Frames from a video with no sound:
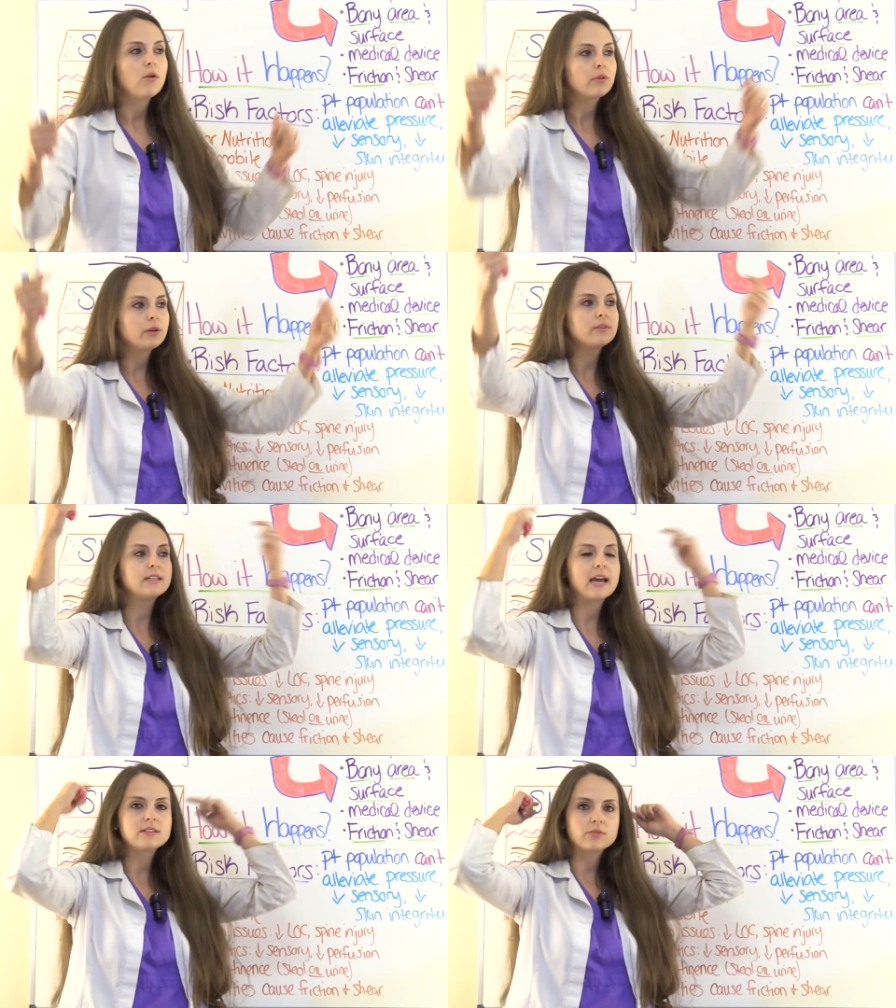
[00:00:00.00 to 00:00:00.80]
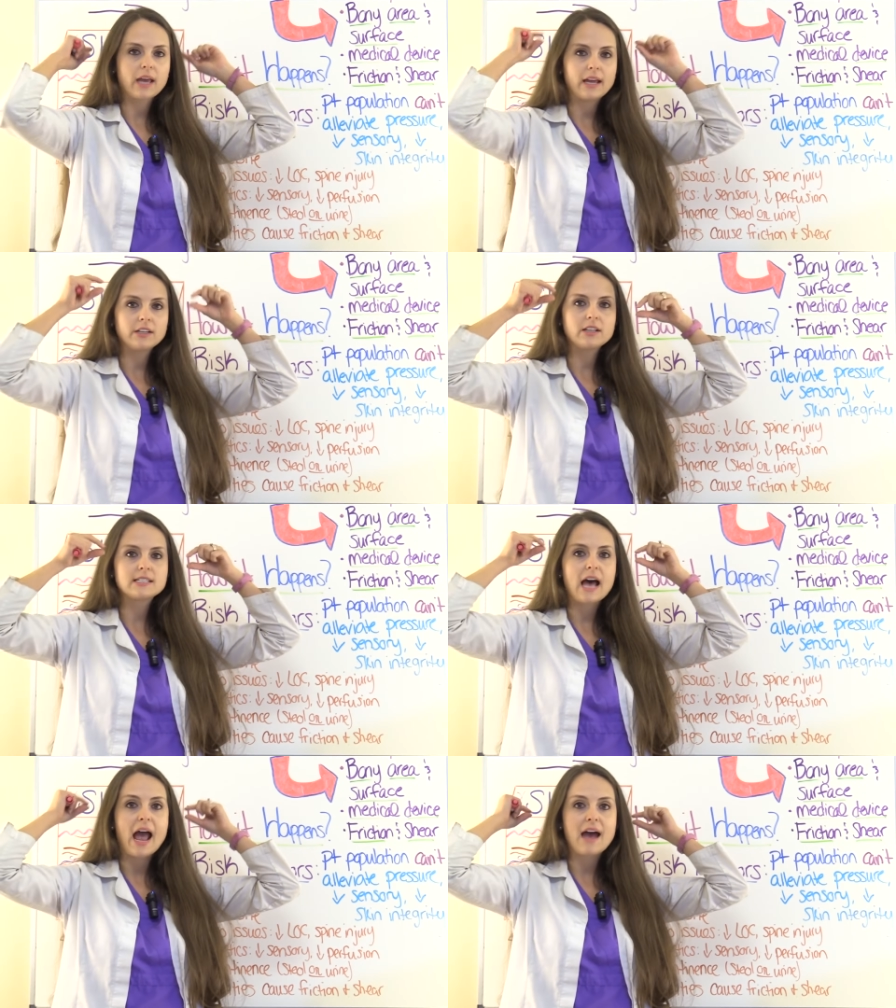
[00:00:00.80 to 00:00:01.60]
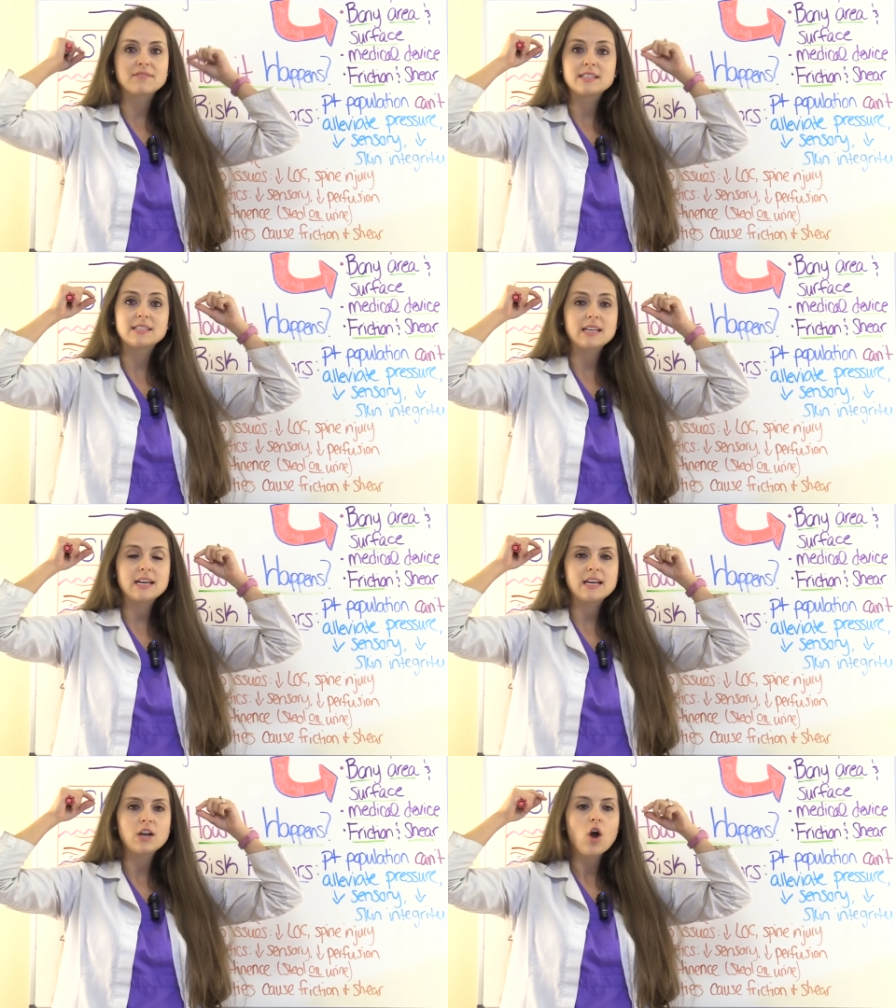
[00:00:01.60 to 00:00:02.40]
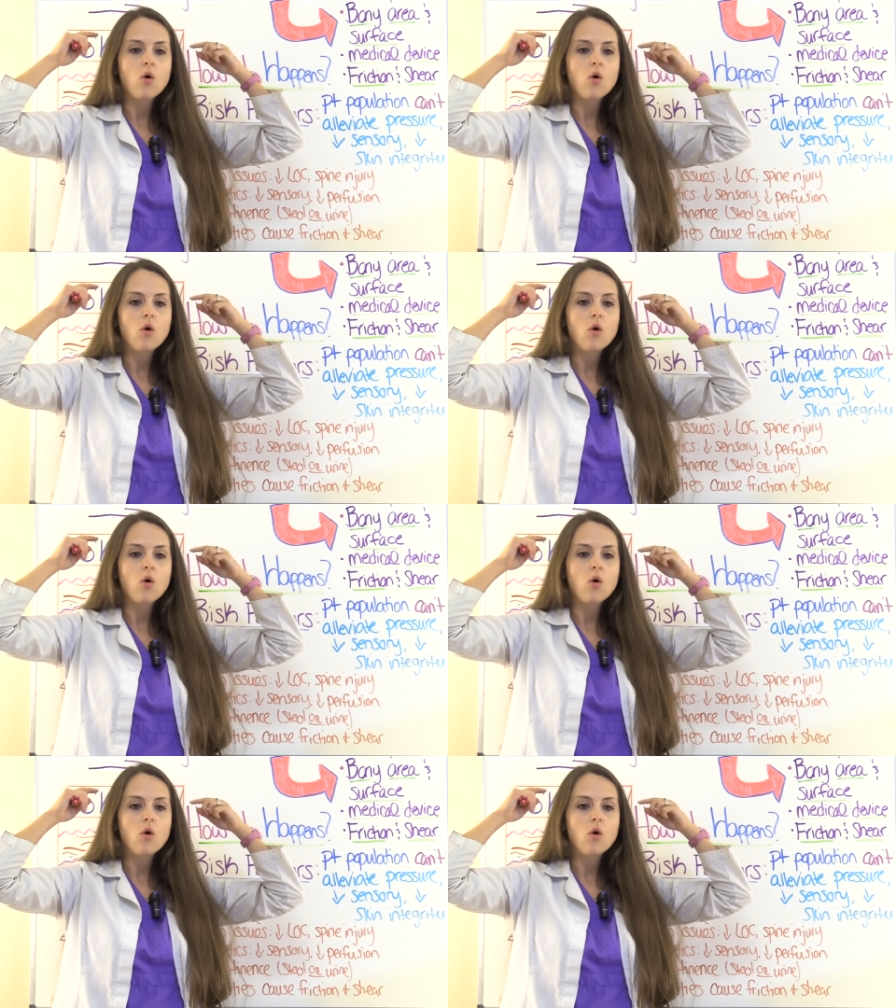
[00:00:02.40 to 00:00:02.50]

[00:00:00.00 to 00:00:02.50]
Really, with the nasal cannulas, I have seen